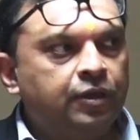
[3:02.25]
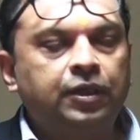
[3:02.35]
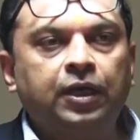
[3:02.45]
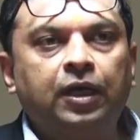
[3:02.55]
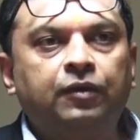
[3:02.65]

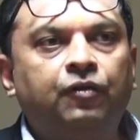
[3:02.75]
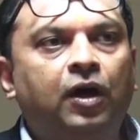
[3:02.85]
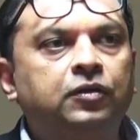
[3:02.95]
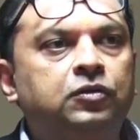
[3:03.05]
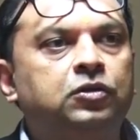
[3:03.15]
the
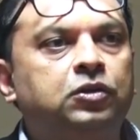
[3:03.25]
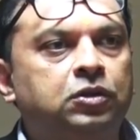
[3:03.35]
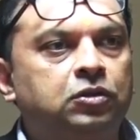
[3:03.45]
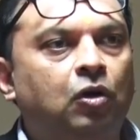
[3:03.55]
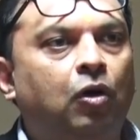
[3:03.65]

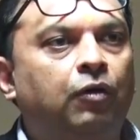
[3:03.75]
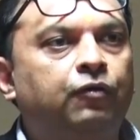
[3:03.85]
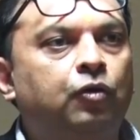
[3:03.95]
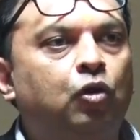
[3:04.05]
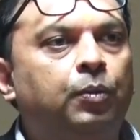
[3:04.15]
advantages
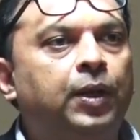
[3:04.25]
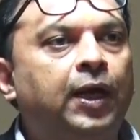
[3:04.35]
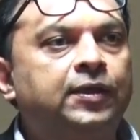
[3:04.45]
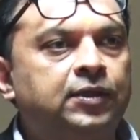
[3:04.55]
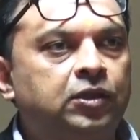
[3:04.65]
of
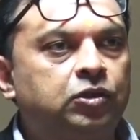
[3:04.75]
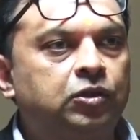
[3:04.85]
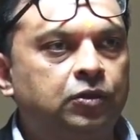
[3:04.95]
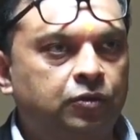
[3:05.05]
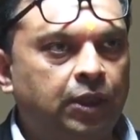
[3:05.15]

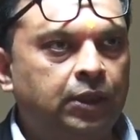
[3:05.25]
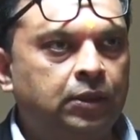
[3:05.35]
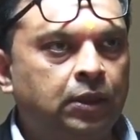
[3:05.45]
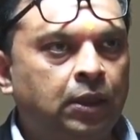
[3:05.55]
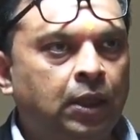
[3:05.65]
globalization, right?
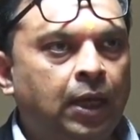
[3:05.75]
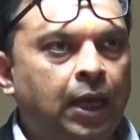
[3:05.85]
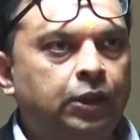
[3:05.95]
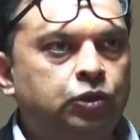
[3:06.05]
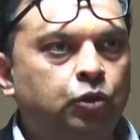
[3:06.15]

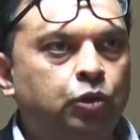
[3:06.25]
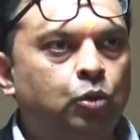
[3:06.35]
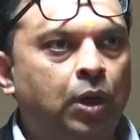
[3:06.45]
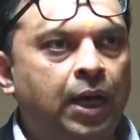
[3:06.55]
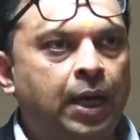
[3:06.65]
And so
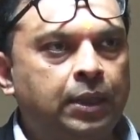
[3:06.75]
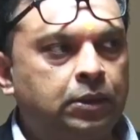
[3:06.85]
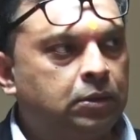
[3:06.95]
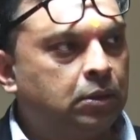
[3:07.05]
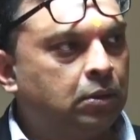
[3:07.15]
you had
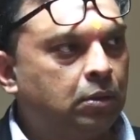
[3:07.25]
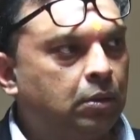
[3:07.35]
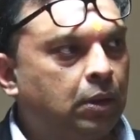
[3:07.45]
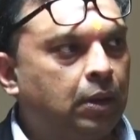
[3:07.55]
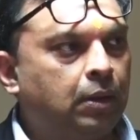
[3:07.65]

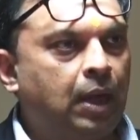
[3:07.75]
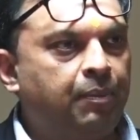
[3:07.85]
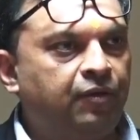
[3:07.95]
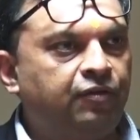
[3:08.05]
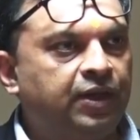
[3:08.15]
a
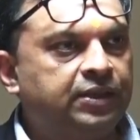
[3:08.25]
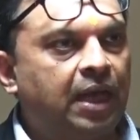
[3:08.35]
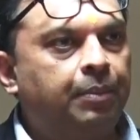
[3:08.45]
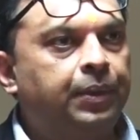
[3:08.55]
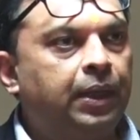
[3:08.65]
couple of things
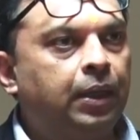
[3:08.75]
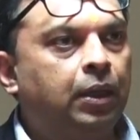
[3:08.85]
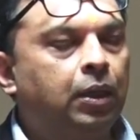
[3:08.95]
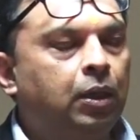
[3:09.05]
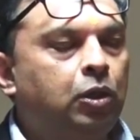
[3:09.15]
happening.
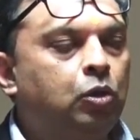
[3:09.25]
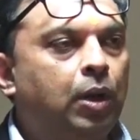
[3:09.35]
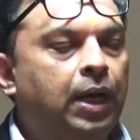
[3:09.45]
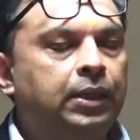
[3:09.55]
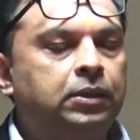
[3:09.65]
You
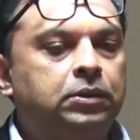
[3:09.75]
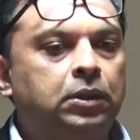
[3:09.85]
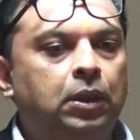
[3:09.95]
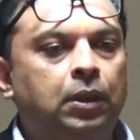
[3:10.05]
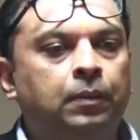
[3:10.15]
had
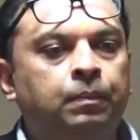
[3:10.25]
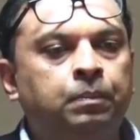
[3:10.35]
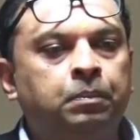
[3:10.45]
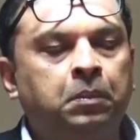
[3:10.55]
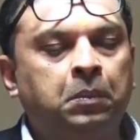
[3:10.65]

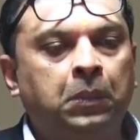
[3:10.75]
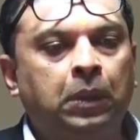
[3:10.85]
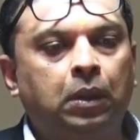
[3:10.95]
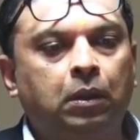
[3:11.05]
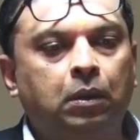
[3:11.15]
the
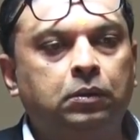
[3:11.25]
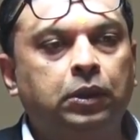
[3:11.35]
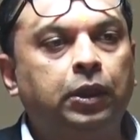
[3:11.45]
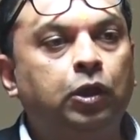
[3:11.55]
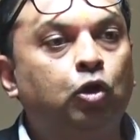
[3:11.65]

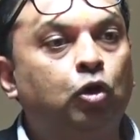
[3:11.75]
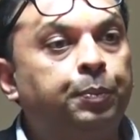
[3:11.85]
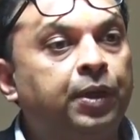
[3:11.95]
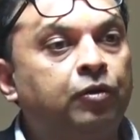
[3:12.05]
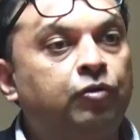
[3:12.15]

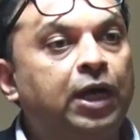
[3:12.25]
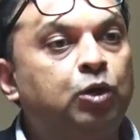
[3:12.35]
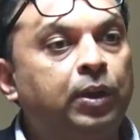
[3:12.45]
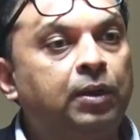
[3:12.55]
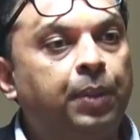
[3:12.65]
European
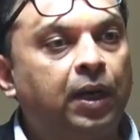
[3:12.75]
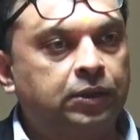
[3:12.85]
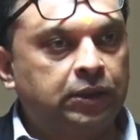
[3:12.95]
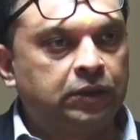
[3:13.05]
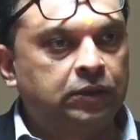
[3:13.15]
right-wing
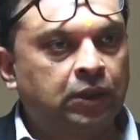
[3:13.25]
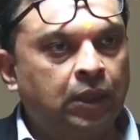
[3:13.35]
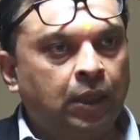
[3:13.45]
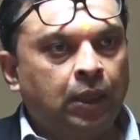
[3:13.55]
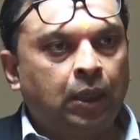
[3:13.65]
parties,
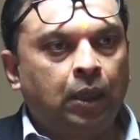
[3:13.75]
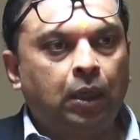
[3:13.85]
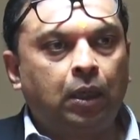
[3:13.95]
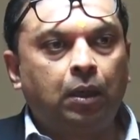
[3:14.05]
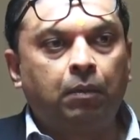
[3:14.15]

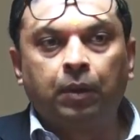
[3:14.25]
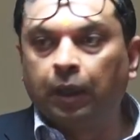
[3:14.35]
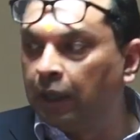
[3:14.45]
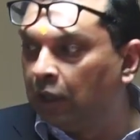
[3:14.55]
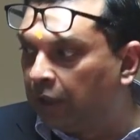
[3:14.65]

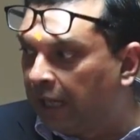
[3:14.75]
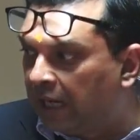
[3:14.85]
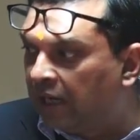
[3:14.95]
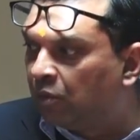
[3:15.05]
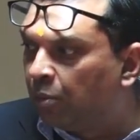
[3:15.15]

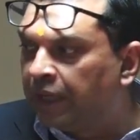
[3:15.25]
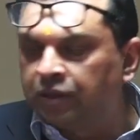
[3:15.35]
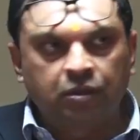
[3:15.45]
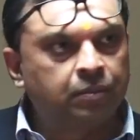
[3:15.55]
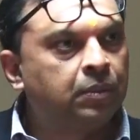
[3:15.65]
gaining
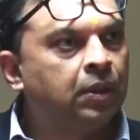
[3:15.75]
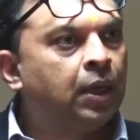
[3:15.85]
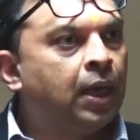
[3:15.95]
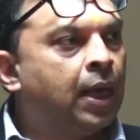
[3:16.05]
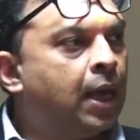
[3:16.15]
momentum,
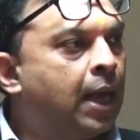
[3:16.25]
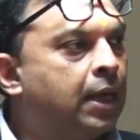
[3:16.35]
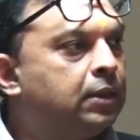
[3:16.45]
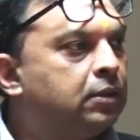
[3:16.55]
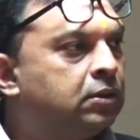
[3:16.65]

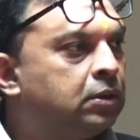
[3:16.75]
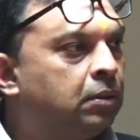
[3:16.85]
and